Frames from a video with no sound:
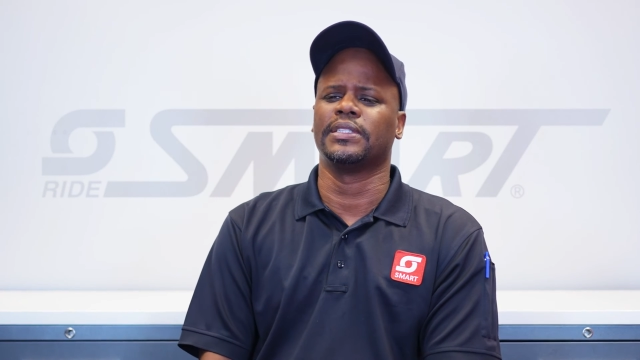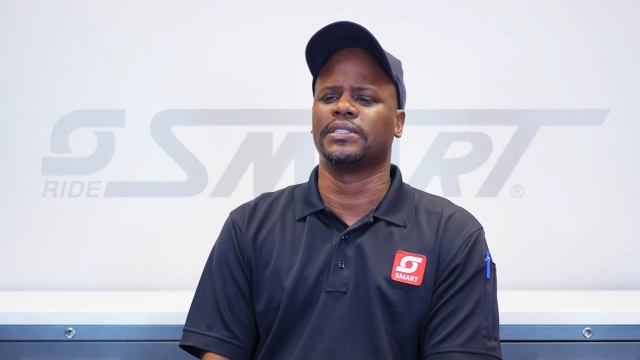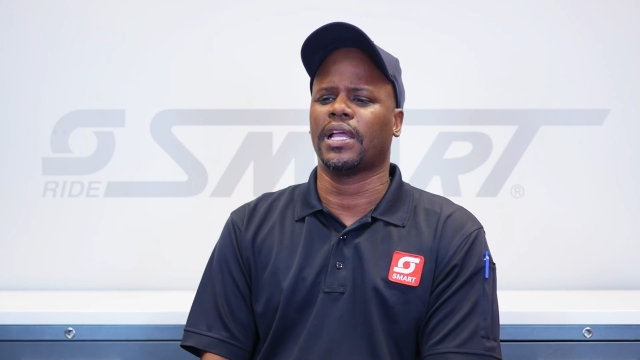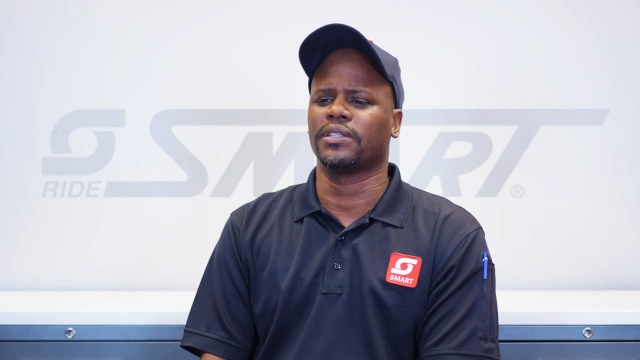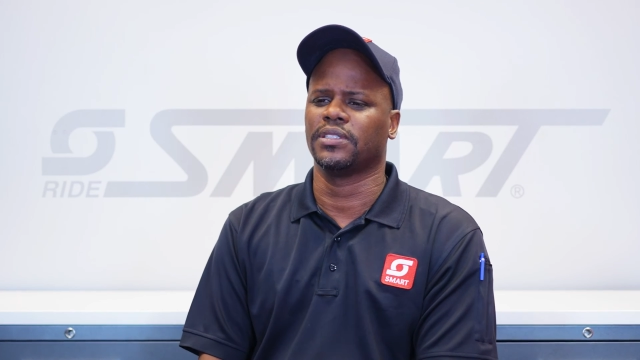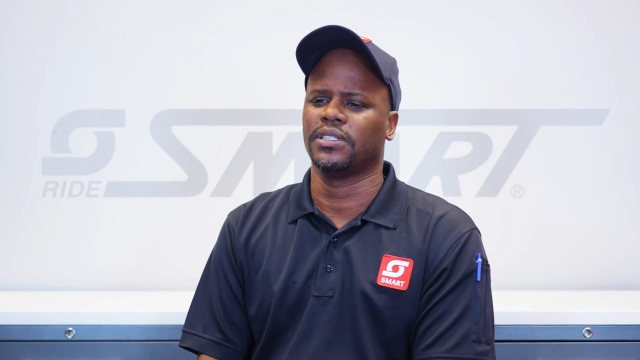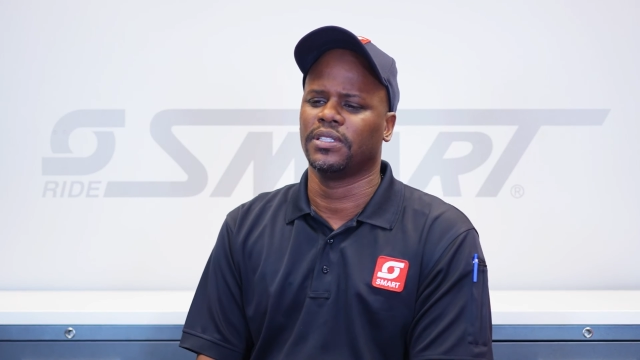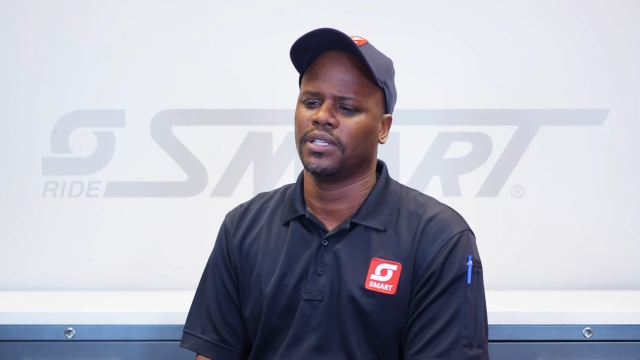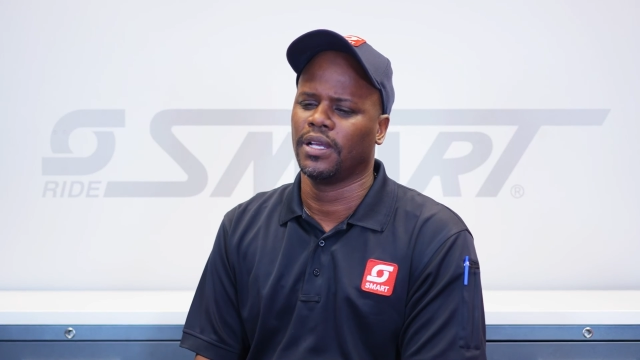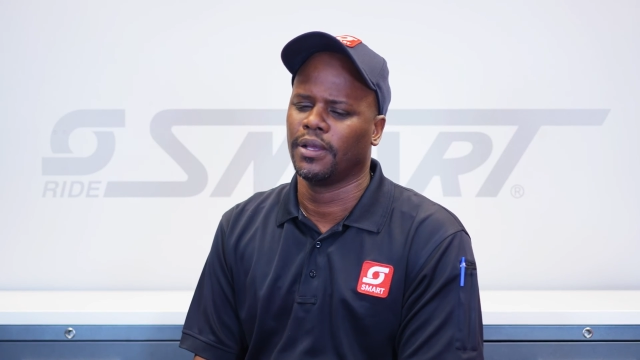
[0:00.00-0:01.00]
is
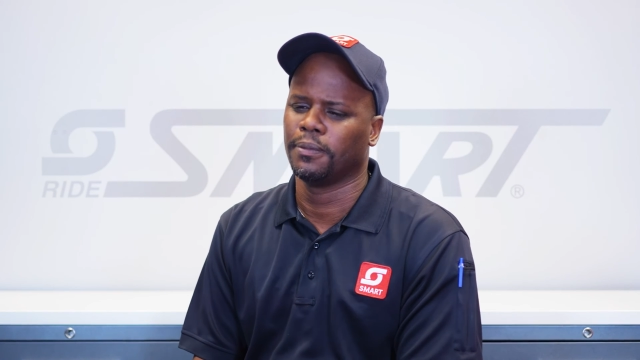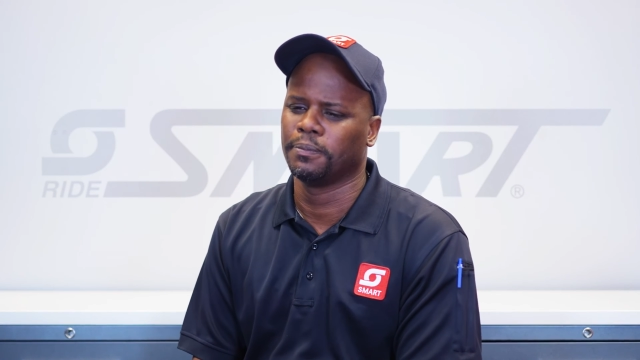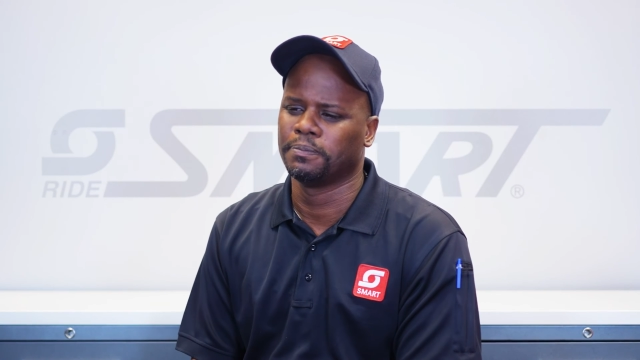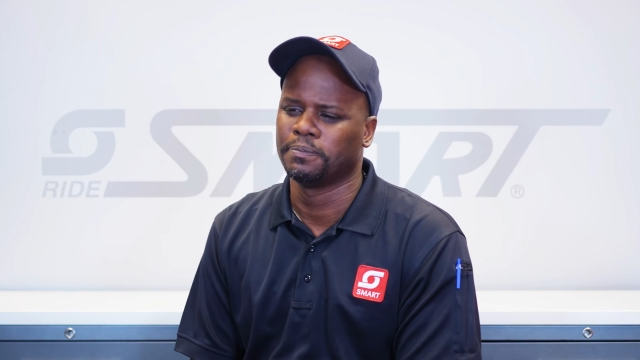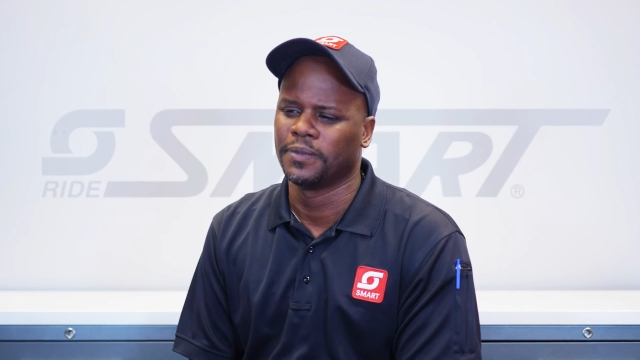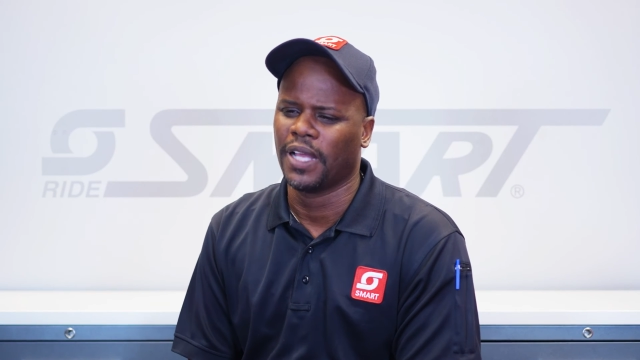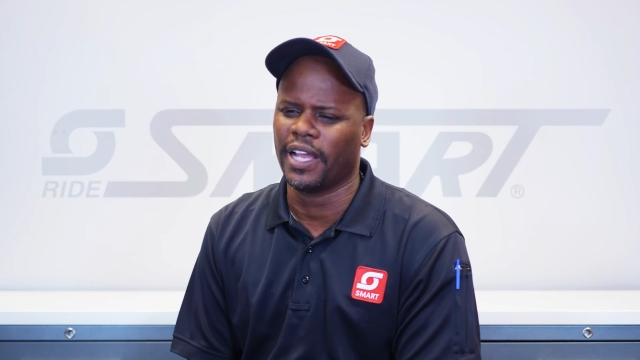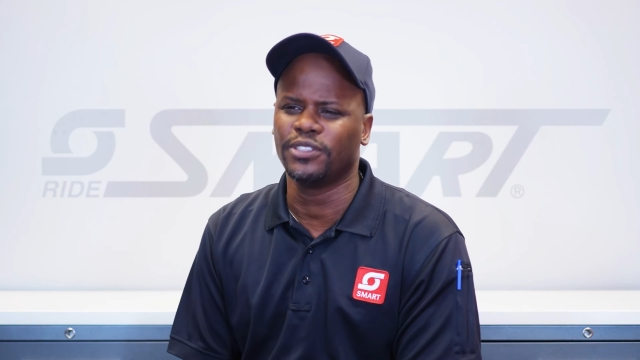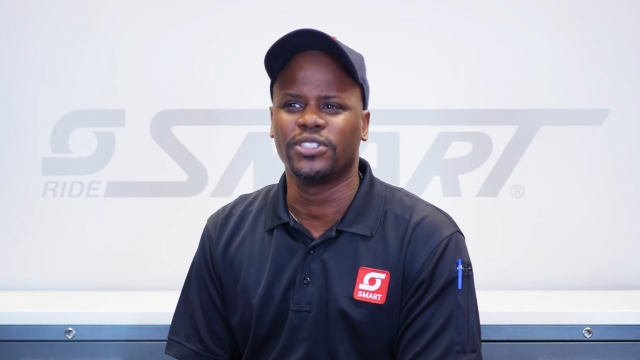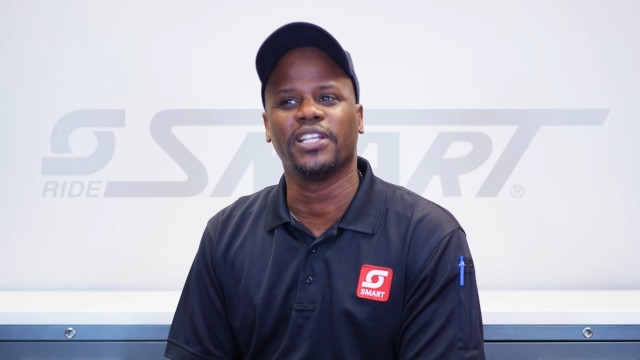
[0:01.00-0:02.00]
actually, um, I
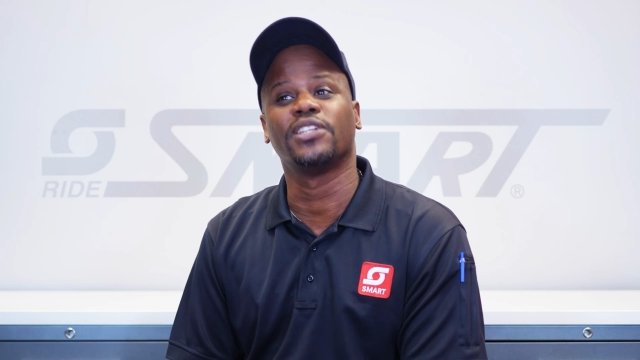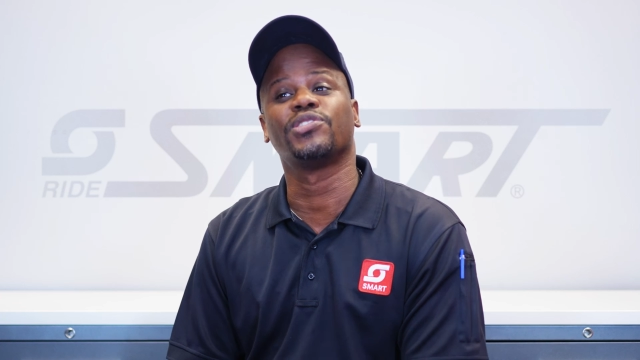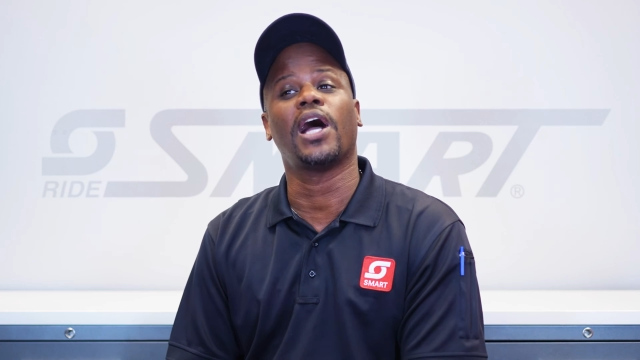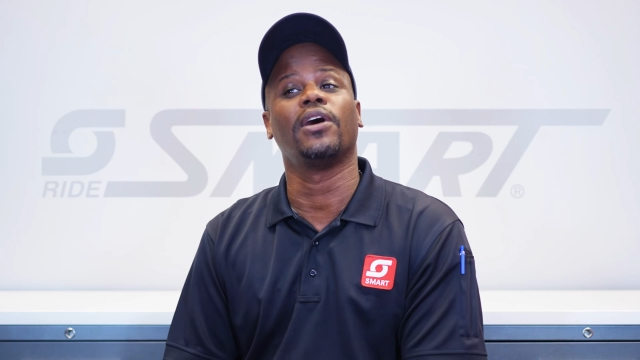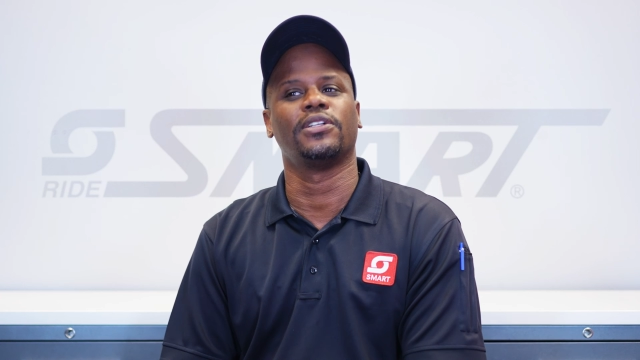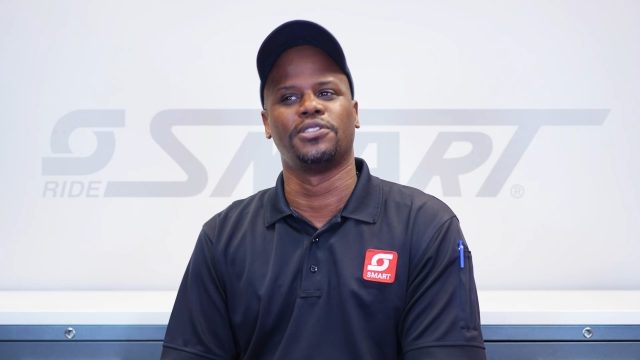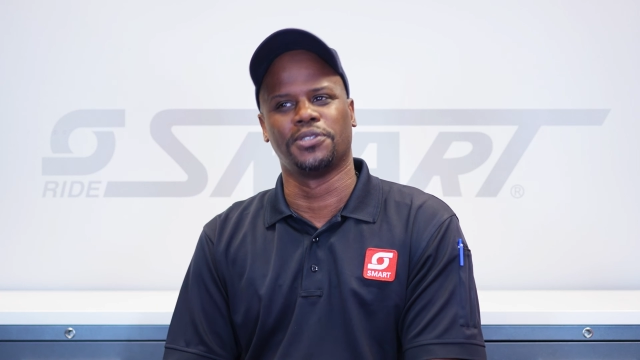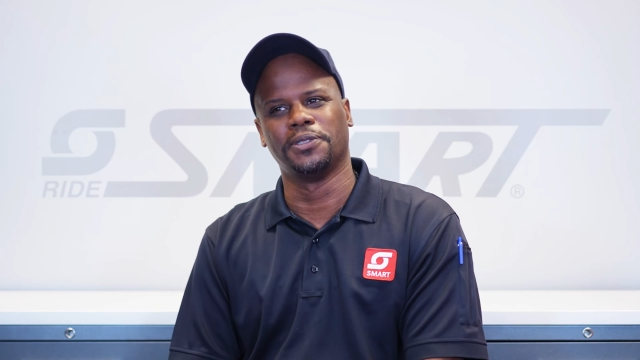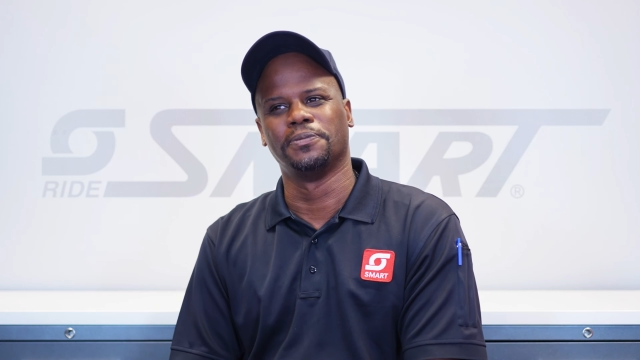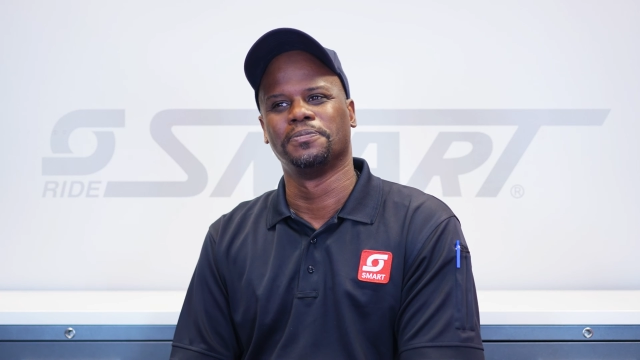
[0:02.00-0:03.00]
guess you could say, a childhood
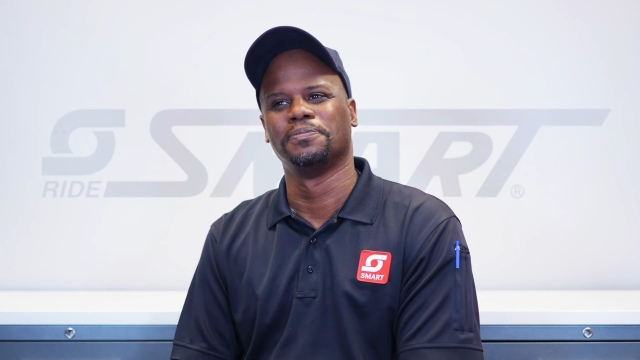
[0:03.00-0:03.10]
dream.